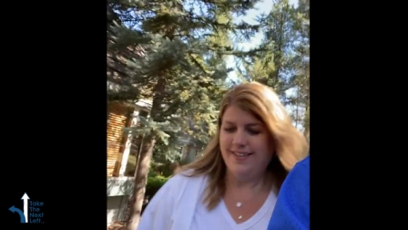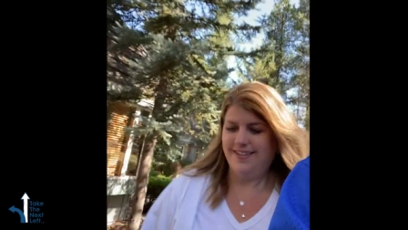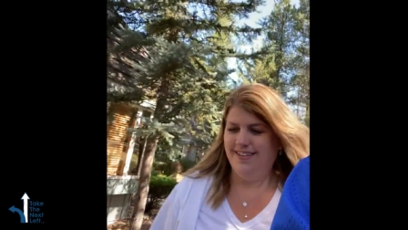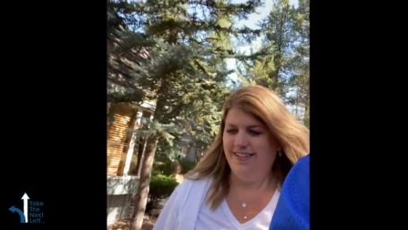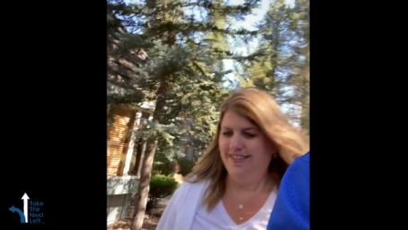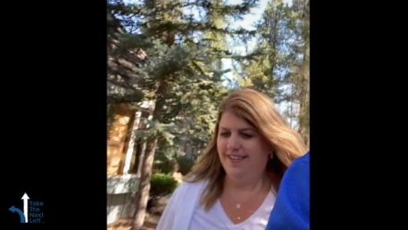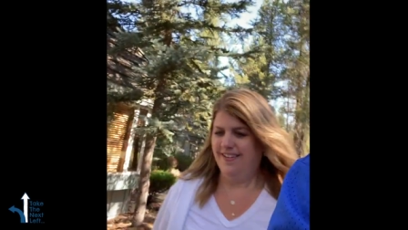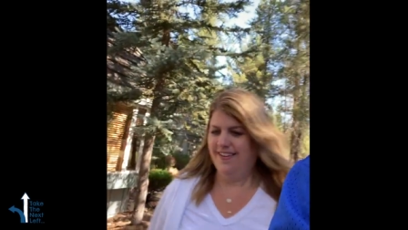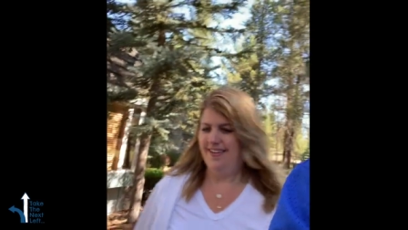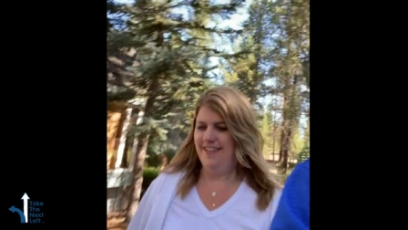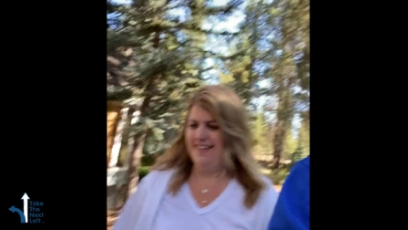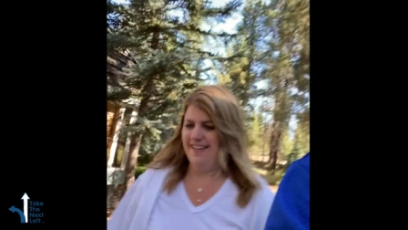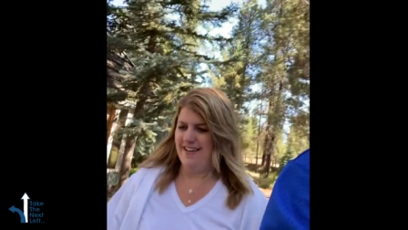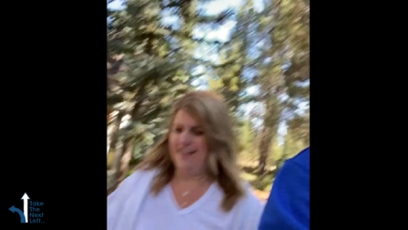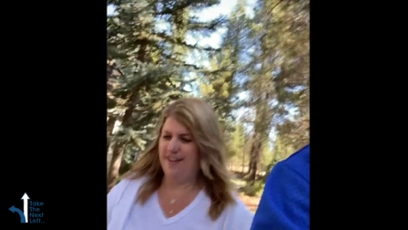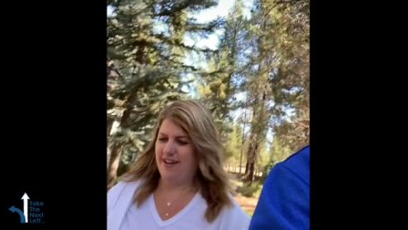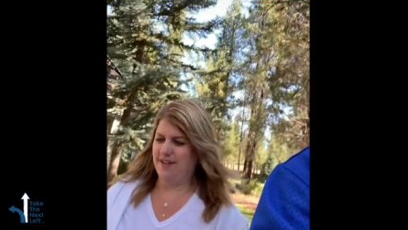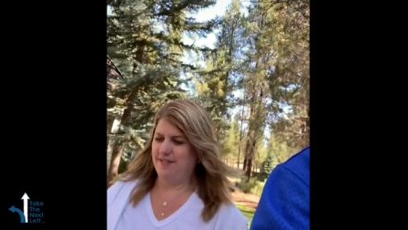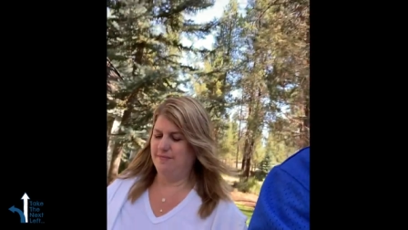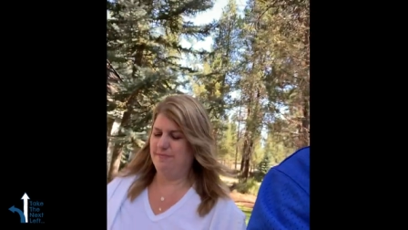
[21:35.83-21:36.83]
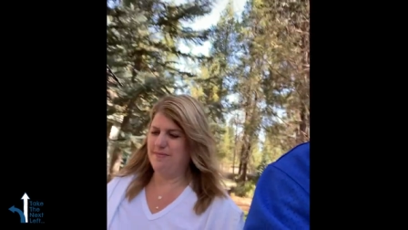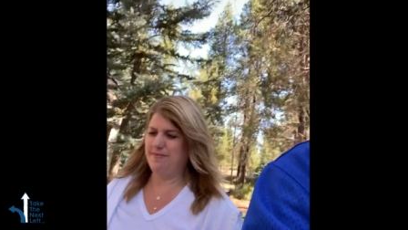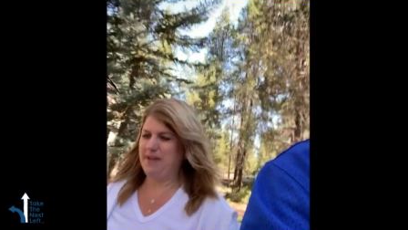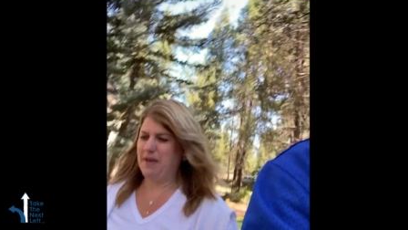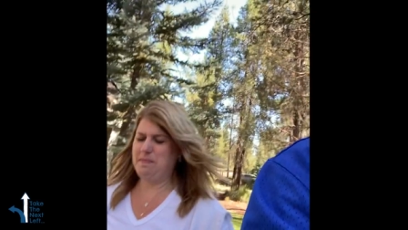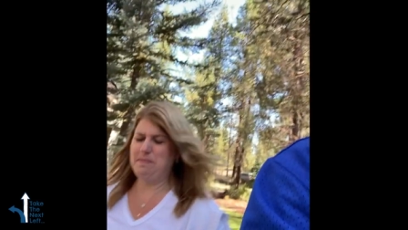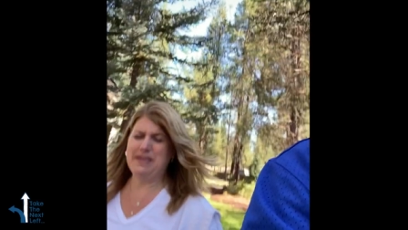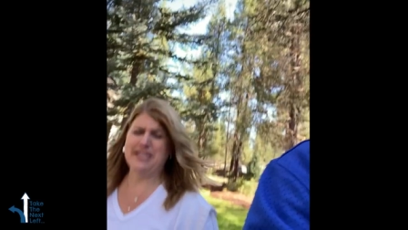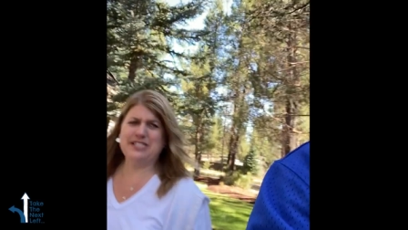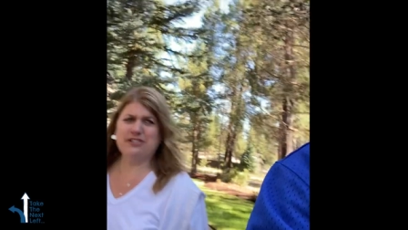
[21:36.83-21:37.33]
I know, can't wait to see the
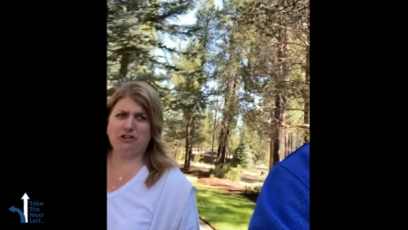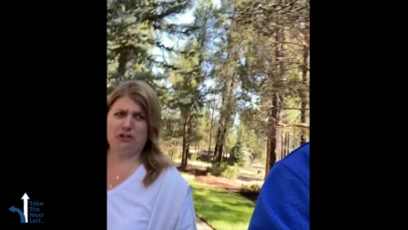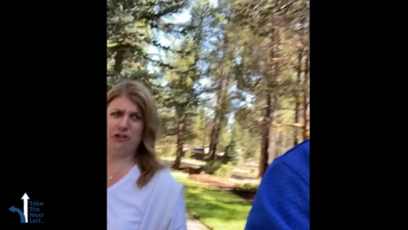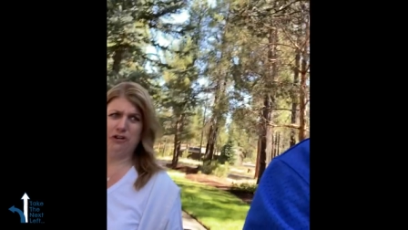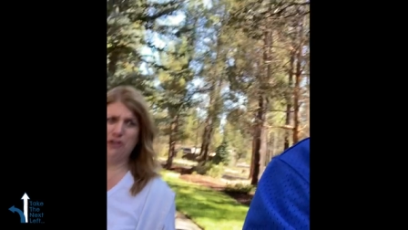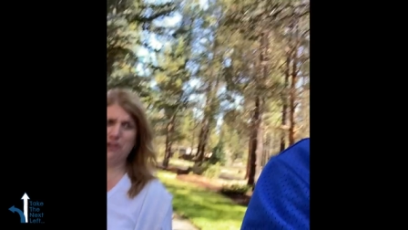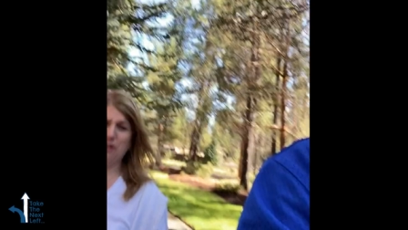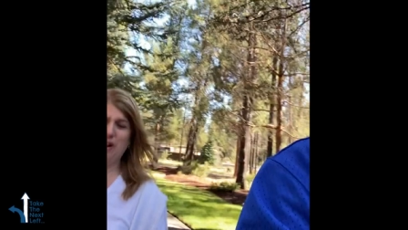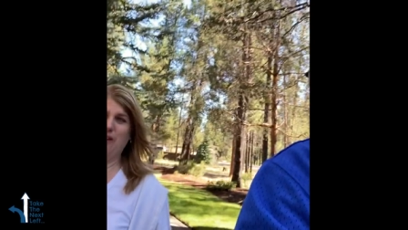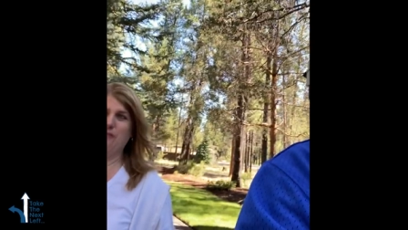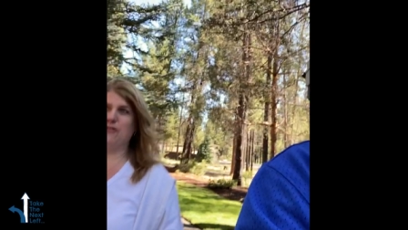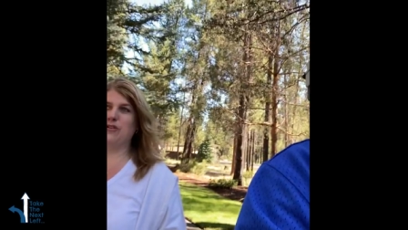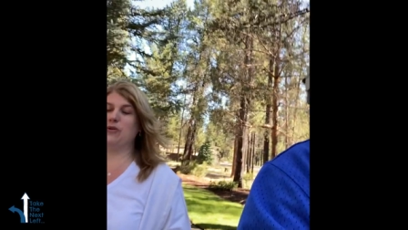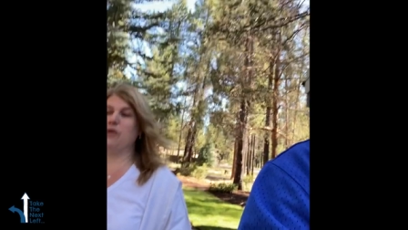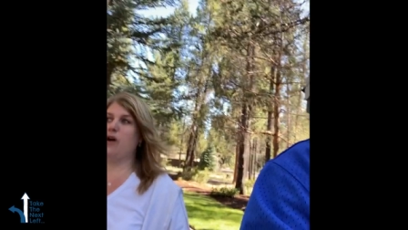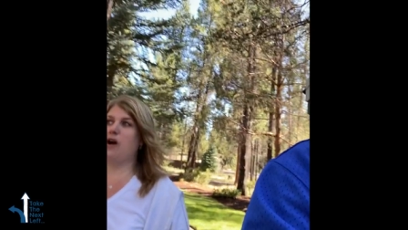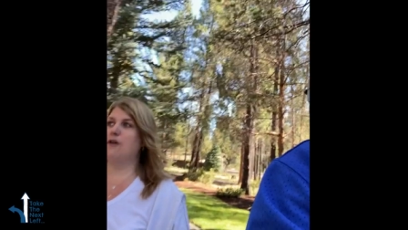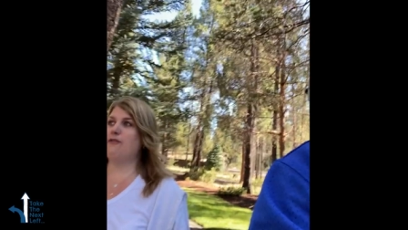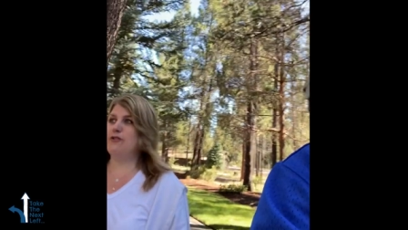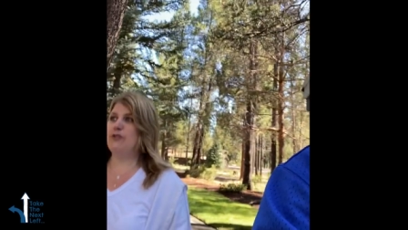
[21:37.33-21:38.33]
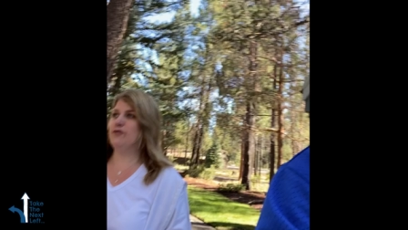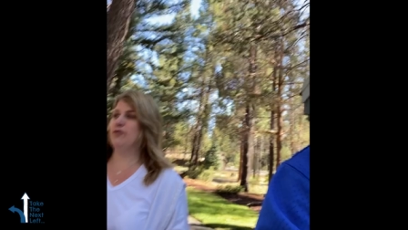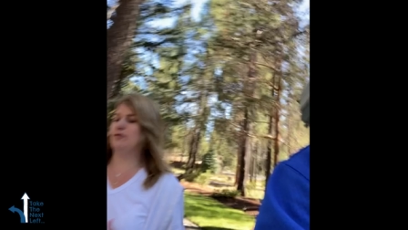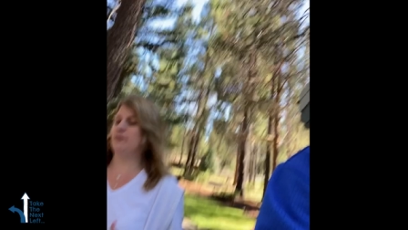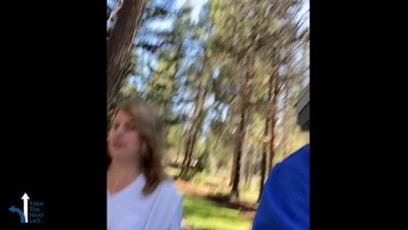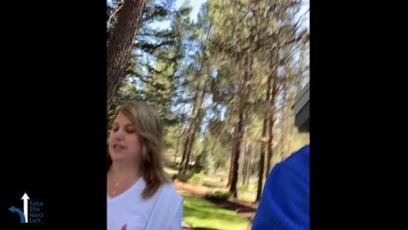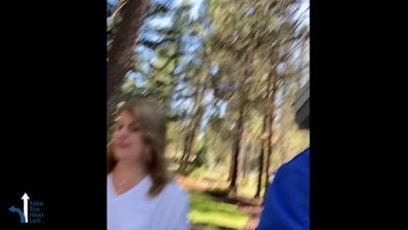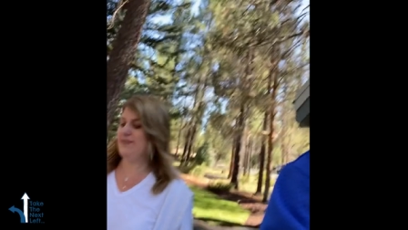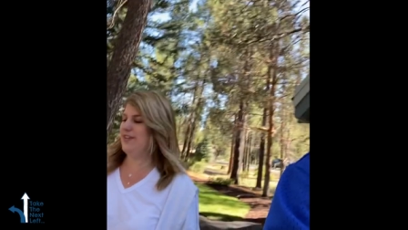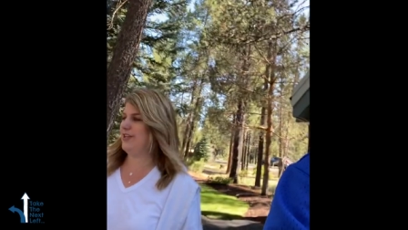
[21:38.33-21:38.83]
Hyper Piper. I miss her. I feel awful for
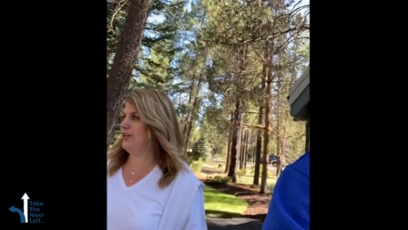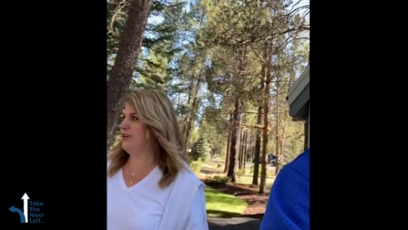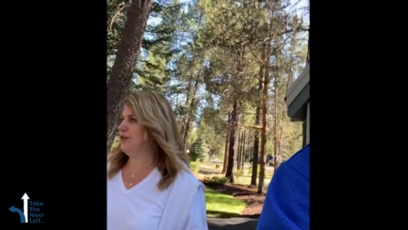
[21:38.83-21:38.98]
leaving